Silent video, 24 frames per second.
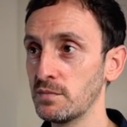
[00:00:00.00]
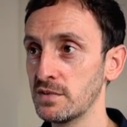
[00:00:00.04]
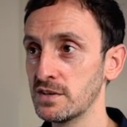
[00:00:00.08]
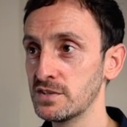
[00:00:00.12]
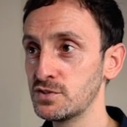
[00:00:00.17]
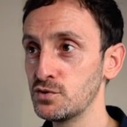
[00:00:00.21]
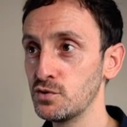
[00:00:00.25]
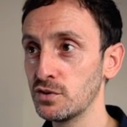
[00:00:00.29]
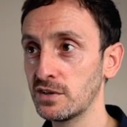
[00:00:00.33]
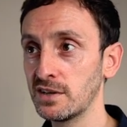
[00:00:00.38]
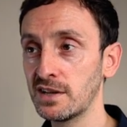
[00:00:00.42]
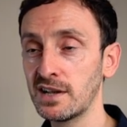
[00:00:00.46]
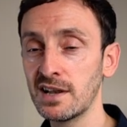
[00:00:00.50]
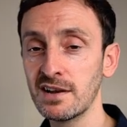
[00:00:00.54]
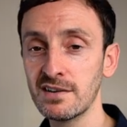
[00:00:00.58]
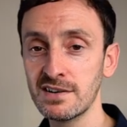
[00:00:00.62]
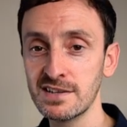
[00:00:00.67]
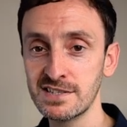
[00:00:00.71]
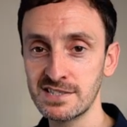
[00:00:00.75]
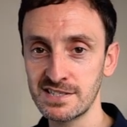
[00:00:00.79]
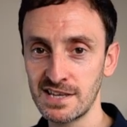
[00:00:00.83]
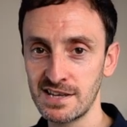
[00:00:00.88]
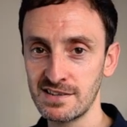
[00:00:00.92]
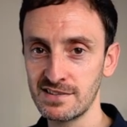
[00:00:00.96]
up this, you can
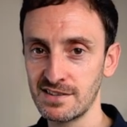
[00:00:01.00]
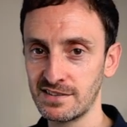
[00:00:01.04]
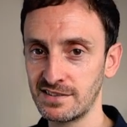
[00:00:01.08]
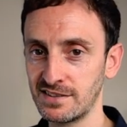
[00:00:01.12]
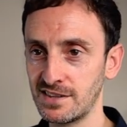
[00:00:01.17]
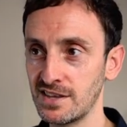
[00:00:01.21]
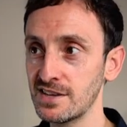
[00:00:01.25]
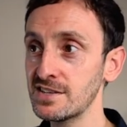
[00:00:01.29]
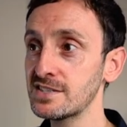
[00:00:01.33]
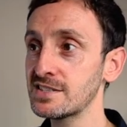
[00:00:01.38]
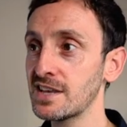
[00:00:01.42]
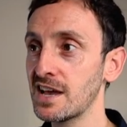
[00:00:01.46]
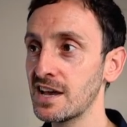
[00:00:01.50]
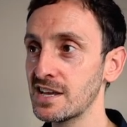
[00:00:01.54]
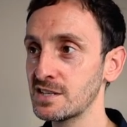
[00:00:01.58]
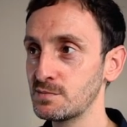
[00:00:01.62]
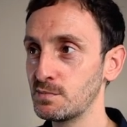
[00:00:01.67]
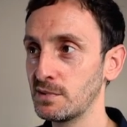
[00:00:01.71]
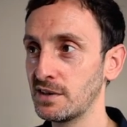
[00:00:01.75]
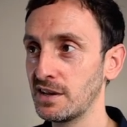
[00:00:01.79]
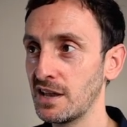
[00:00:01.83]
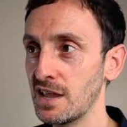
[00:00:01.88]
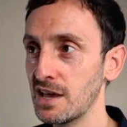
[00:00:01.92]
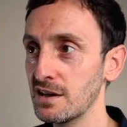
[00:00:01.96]
clearly see that this
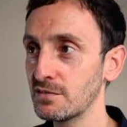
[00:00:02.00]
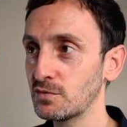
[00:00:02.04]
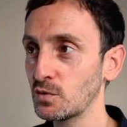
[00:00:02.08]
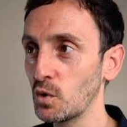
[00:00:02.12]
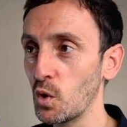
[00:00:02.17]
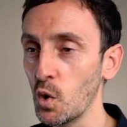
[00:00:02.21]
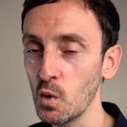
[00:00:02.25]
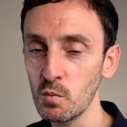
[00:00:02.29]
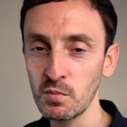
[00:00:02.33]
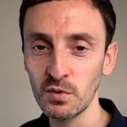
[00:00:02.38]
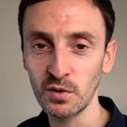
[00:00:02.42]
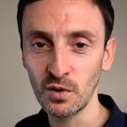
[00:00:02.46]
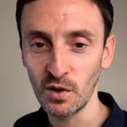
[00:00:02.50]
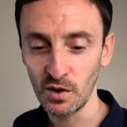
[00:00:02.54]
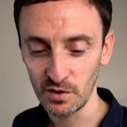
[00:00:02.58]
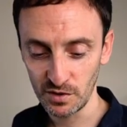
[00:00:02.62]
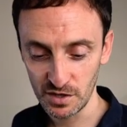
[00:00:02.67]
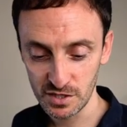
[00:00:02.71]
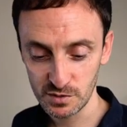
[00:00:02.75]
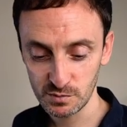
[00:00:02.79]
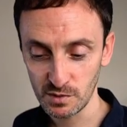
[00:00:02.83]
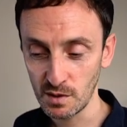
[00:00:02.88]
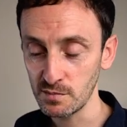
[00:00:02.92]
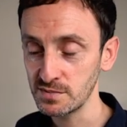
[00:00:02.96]
has been left open
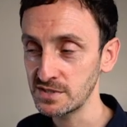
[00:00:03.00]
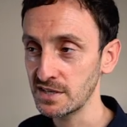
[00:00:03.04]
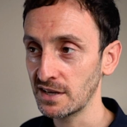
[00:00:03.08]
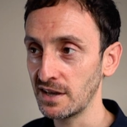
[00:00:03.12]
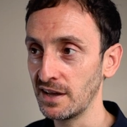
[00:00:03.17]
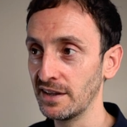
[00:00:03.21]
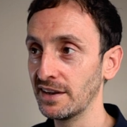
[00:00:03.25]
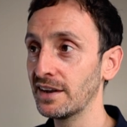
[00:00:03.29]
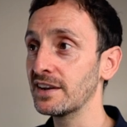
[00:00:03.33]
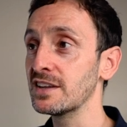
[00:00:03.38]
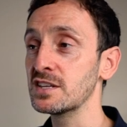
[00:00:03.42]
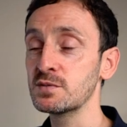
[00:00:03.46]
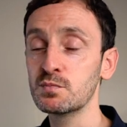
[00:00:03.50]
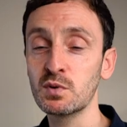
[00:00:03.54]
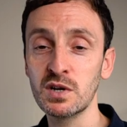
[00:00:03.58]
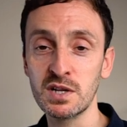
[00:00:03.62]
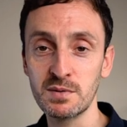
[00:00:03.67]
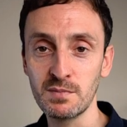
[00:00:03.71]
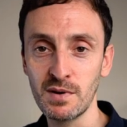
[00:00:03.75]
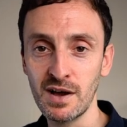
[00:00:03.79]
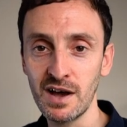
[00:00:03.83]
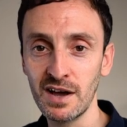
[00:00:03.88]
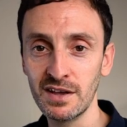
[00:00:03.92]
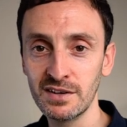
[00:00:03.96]
on this website, and that is
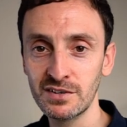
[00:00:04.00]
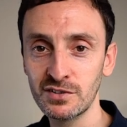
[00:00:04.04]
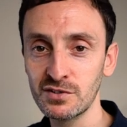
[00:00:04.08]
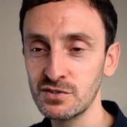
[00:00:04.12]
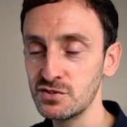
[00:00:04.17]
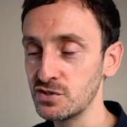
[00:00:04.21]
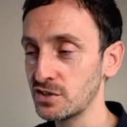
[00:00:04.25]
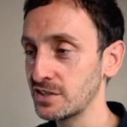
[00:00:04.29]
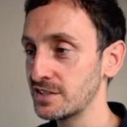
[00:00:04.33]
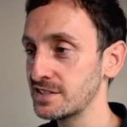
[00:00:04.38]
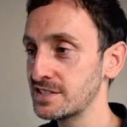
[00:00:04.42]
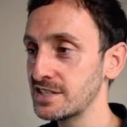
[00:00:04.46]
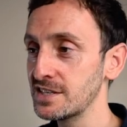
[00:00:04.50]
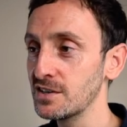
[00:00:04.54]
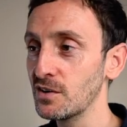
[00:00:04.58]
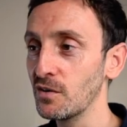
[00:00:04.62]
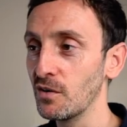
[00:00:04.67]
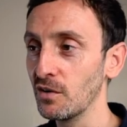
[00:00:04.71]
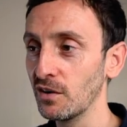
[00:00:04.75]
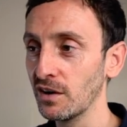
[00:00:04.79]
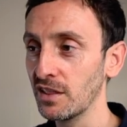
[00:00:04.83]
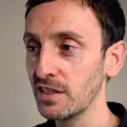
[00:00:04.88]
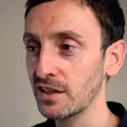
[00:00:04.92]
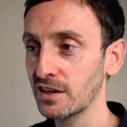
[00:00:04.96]
pretty bad because you can see
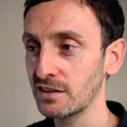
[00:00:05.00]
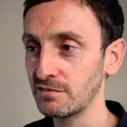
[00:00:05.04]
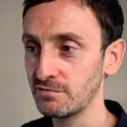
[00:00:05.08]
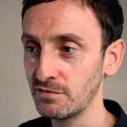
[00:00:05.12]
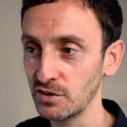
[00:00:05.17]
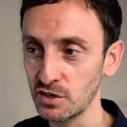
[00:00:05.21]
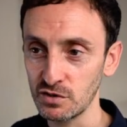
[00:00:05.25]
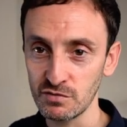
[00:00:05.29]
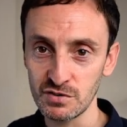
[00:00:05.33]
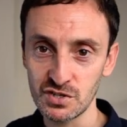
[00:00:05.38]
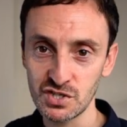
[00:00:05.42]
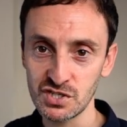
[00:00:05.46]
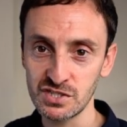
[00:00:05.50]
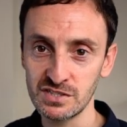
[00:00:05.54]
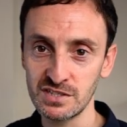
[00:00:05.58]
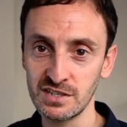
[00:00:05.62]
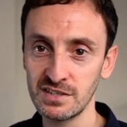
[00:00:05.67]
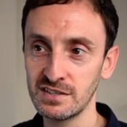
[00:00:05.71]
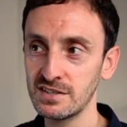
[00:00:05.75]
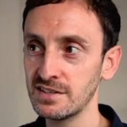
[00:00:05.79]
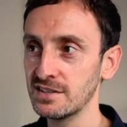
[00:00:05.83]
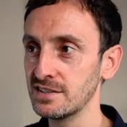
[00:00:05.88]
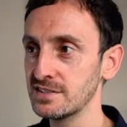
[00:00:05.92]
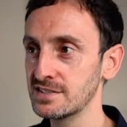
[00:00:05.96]
all of the configuration
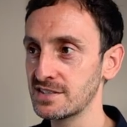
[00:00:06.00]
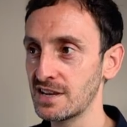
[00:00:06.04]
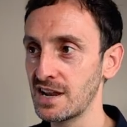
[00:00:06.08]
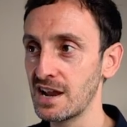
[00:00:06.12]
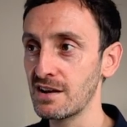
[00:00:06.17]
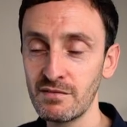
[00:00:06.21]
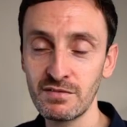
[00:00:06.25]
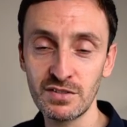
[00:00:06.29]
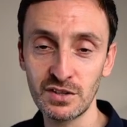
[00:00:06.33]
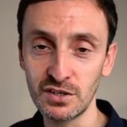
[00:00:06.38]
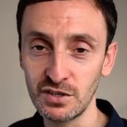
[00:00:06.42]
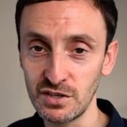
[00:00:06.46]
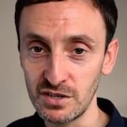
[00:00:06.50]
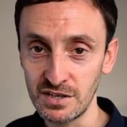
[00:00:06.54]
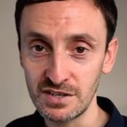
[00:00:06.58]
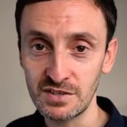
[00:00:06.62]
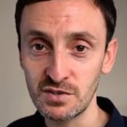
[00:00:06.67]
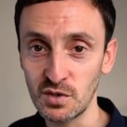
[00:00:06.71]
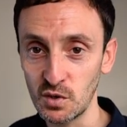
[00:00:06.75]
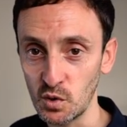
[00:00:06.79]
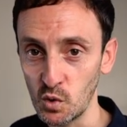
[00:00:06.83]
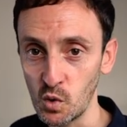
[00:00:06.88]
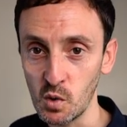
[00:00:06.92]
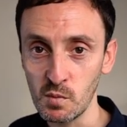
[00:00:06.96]
details and everything you
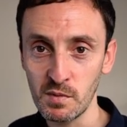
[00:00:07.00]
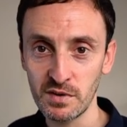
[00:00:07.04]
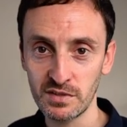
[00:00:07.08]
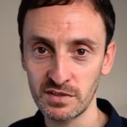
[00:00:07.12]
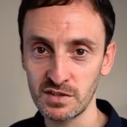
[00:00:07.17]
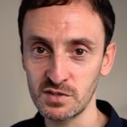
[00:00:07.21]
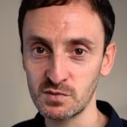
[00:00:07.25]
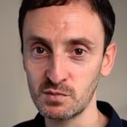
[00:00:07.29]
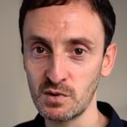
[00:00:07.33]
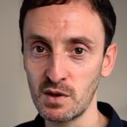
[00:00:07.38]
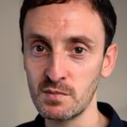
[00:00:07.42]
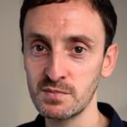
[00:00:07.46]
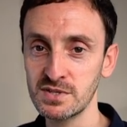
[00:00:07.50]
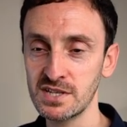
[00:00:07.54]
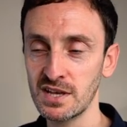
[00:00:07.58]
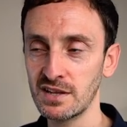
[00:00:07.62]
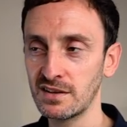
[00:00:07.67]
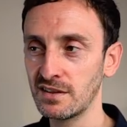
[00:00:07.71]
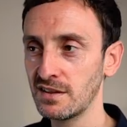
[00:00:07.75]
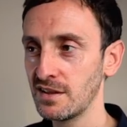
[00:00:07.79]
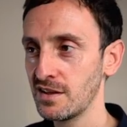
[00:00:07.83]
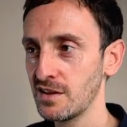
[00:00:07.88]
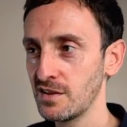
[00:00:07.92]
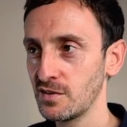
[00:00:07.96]
need to know about this
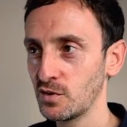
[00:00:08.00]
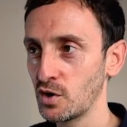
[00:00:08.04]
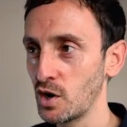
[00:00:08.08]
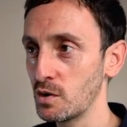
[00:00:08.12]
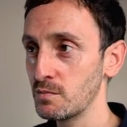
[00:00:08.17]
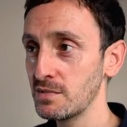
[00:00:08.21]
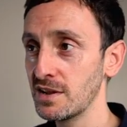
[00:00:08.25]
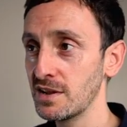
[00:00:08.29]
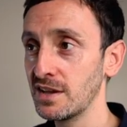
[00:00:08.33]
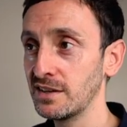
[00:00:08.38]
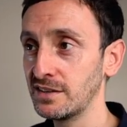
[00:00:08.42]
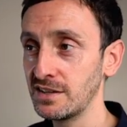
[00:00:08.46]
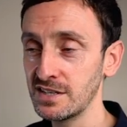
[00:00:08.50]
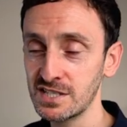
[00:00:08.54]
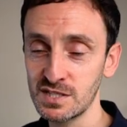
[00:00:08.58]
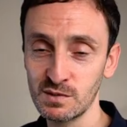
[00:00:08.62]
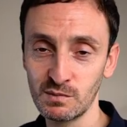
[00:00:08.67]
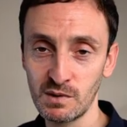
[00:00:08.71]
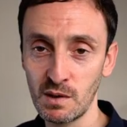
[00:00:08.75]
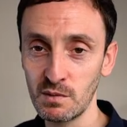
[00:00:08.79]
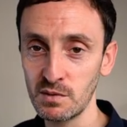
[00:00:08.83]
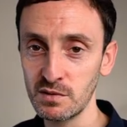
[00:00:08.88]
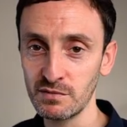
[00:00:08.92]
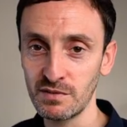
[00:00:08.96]
website. Normally a
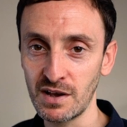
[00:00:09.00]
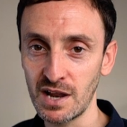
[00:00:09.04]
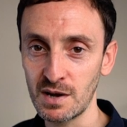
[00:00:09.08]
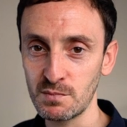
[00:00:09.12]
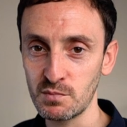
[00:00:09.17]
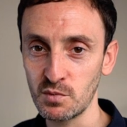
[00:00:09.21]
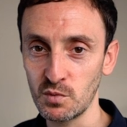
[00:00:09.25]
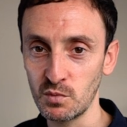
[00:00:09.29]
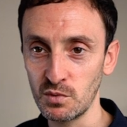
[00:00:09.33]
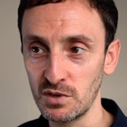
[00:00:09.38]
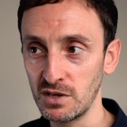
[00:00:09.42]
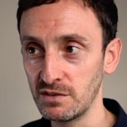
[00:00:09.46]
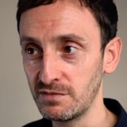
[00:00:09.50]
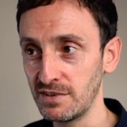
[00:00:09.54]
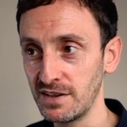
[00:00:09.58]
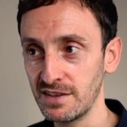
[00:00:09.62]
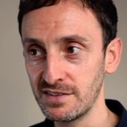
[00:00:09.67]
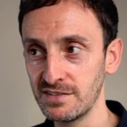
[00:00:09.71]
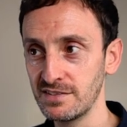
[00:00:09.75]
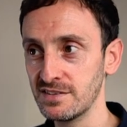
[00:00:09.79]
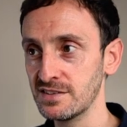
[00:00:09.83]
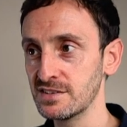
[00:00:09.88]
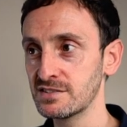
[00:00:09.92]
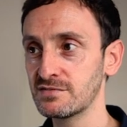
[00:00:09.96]
decent web developer will have
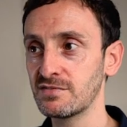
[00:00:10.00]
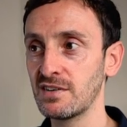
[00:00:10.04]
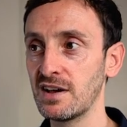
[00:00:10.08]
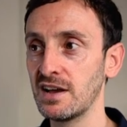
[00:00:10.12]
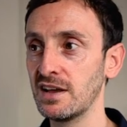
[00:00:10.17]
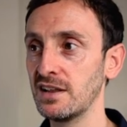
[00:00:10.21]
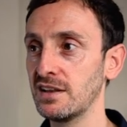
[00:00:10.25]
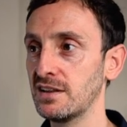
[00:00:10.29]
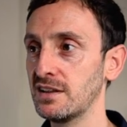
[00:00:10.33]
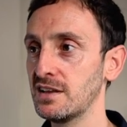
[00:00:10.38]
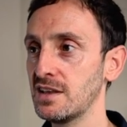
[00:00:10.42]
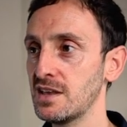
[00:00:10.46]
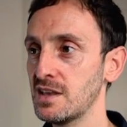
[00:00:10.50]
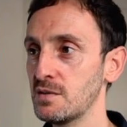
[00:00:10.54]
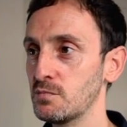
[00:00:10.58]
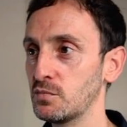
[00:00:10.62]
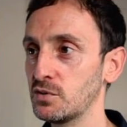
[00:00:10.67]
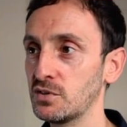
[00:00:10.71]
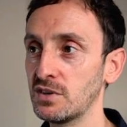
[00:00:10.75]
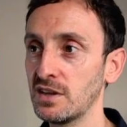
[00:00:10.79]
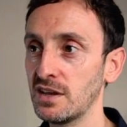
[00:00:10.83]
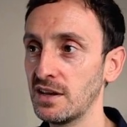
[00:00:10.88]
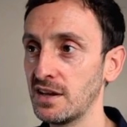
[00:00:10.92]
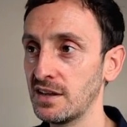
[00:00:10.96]
hidden this file,
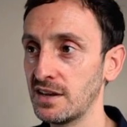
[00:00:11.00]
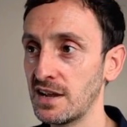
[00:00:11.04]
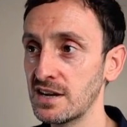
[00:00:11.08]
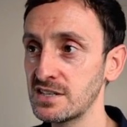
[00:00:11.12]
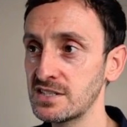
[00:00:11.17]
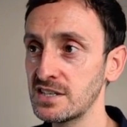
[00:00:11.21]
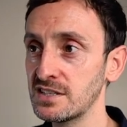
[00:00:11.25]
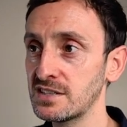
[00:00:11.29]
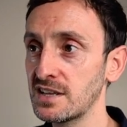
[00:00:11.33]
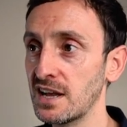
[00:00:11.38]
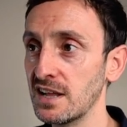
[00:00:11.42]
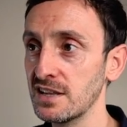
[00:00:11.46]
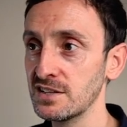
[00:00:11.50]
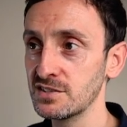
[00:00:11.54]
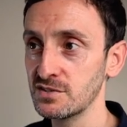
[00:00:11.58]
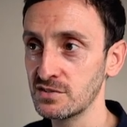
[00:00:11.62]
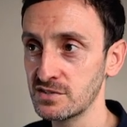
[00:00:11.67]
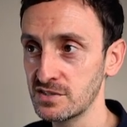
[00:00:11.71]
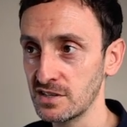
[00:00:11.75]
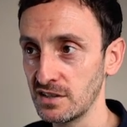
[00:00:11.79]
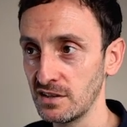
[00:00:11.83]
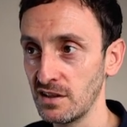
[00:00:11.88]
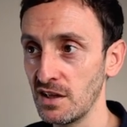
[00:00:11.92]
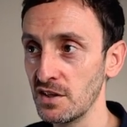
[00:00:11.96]
but it actually tells
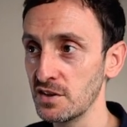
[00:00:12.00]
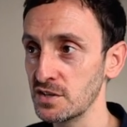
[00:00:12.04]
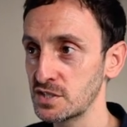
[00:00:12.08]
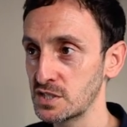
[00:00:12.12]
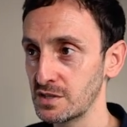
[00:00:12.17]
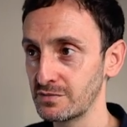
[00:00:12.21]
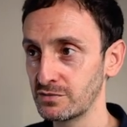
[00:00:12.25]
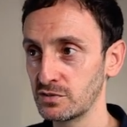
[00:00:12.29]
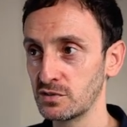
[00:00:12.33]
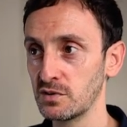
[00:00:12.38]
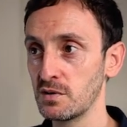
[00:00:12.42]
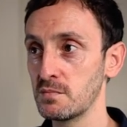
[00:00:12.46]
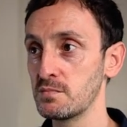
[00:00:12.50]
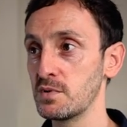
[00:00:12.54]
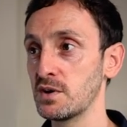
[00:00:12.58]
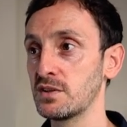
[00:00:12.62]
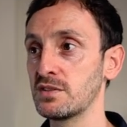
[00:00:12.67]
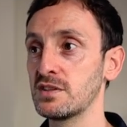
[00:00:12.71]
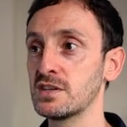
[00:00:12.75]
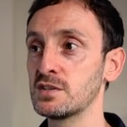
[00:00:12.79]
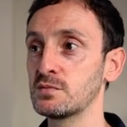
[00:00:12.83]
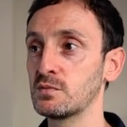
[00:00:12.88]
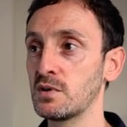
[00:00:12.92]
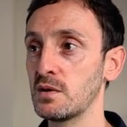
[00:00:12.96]
us a lot of stuff
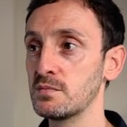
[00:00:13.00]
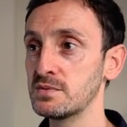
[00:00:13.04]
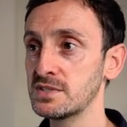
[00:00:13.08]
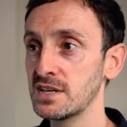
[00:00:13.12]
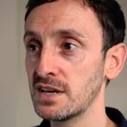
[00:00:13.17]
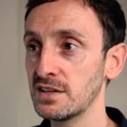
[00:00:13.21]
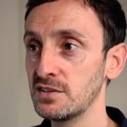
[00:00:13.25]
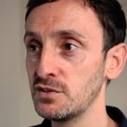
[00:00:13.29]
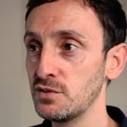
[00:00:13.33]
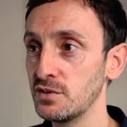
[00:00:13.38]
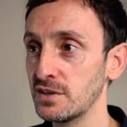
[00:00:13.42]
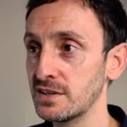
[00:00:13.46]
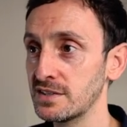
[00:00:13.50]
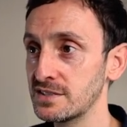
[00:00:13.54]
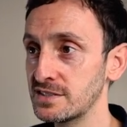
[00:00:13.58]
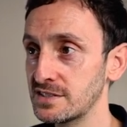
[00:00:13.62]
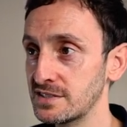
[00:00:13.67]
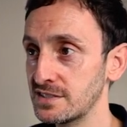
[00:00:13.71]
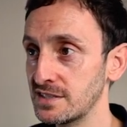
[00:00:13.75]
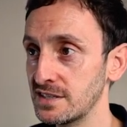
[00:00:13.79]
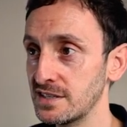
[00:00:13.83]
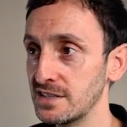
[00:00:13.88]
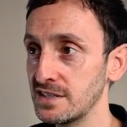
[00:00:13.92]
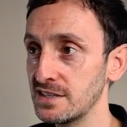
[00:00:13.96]
about this website. You can
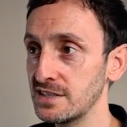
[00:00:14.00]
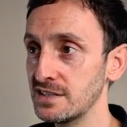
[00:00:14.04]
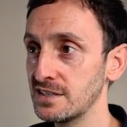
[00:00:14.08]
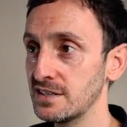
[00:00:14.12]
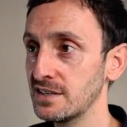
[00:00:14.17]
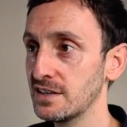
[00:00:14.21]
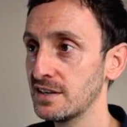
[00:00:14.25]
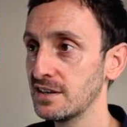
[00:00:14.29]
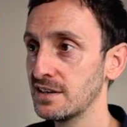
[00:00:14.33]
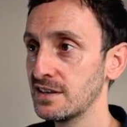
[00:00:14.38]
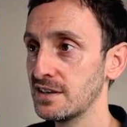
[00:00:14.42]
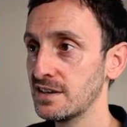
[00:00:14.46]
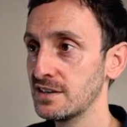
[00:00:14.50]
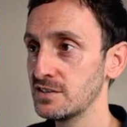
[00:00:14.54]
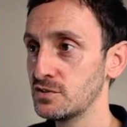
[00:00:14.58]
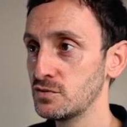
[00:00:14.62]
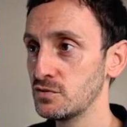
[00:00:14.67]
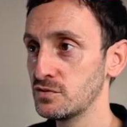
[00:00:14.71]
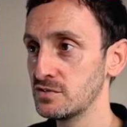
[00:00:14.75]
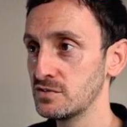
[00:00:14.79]
see it's